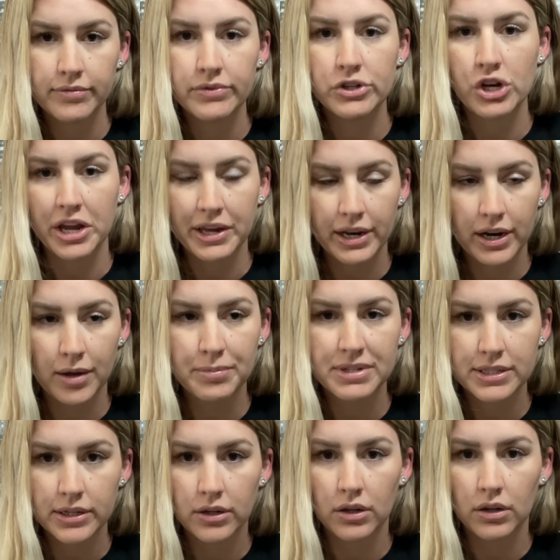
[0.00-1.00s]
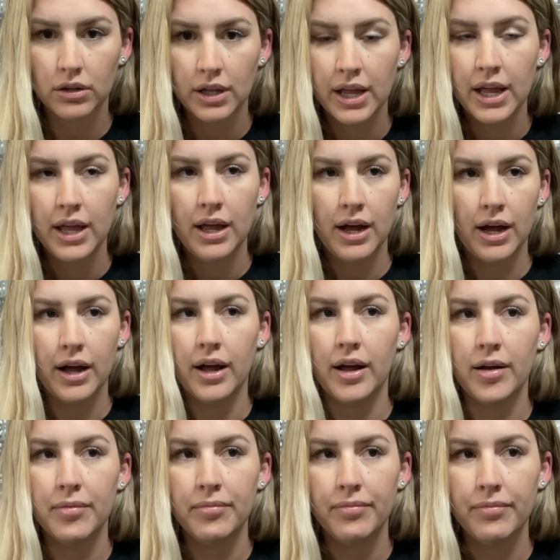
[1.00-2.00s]
Shaken up still.
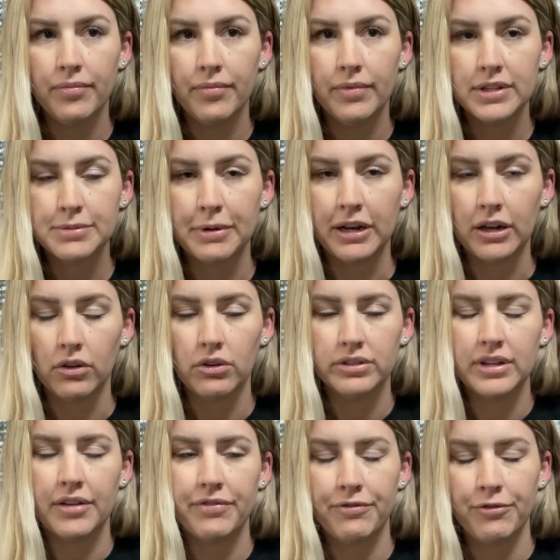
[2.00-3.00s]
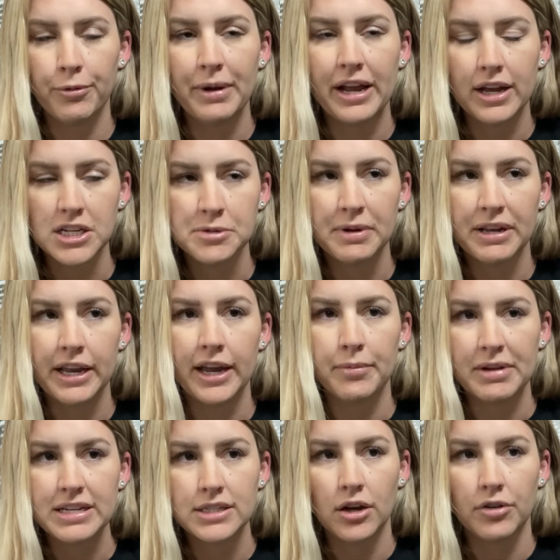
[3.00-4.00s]
It's been a little tough for my husband and
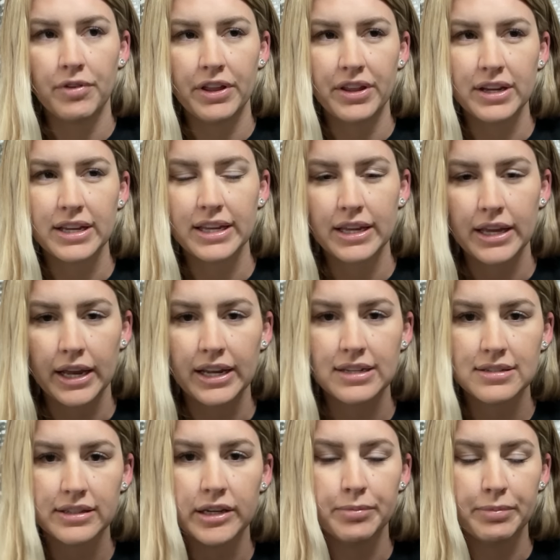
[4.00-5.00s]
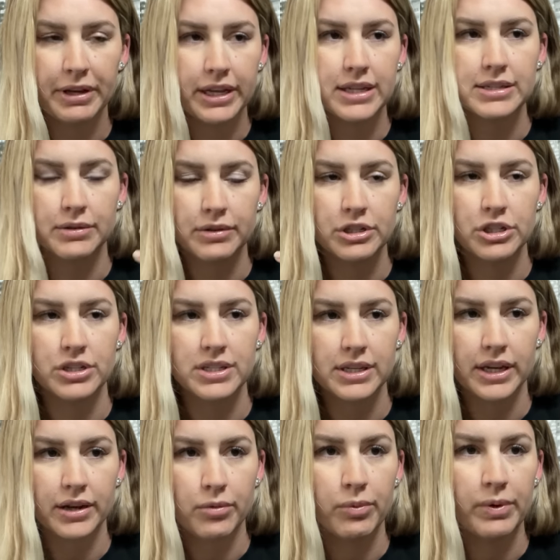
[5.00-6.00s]
myself, I think, getting sleep, because it was just
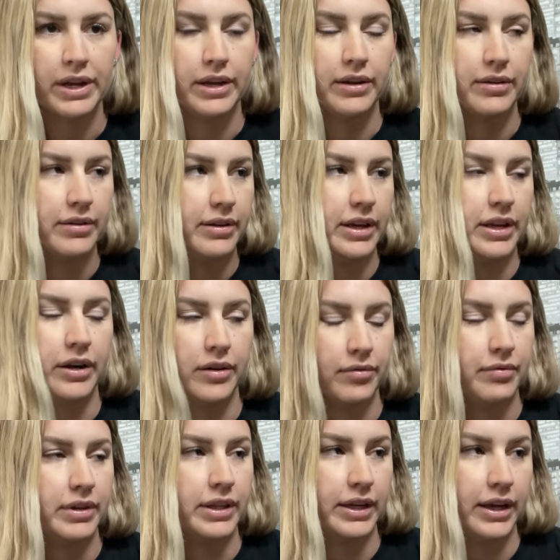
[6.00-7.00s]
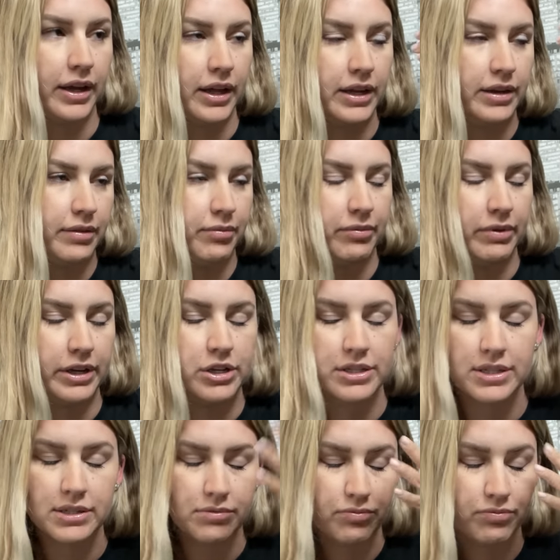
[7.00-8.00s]
like we
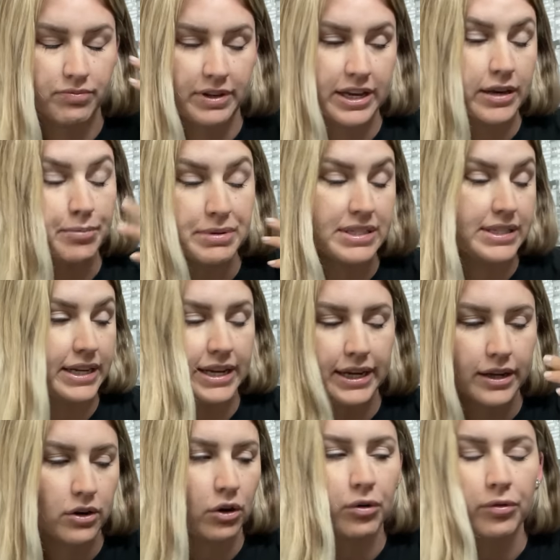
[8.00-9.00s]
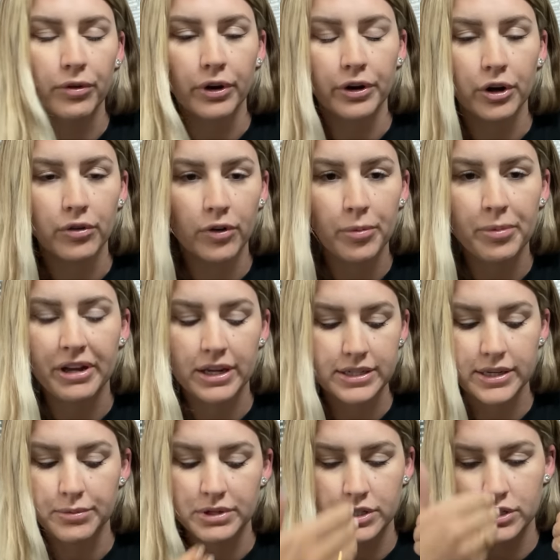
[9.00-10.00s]
just keep seeing it over and over because
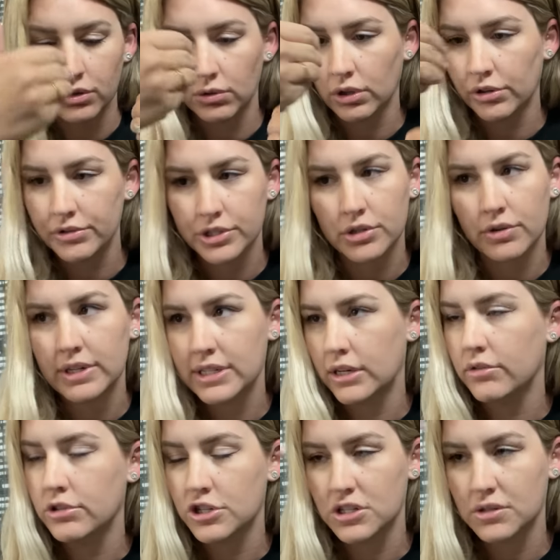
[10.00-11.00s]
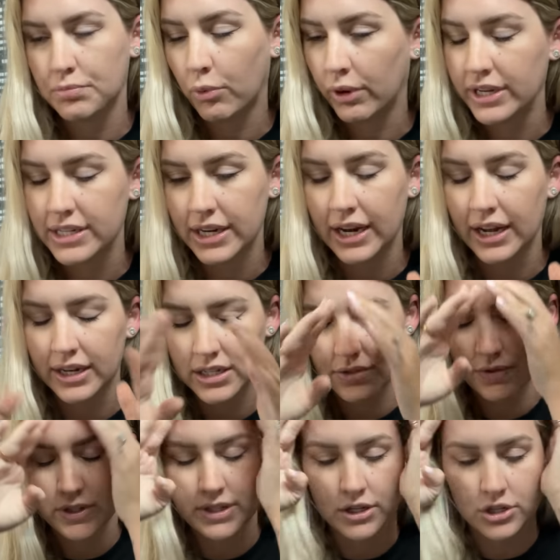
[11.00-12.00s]
he was so close to us and it was just pointed at us
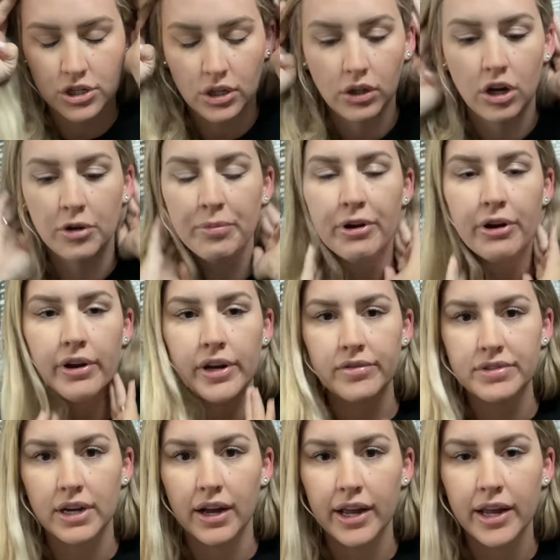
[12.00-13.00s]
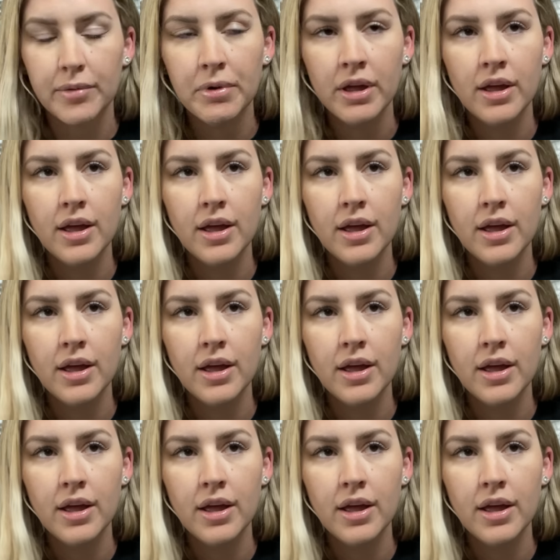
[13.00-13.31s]
for such a long period of time.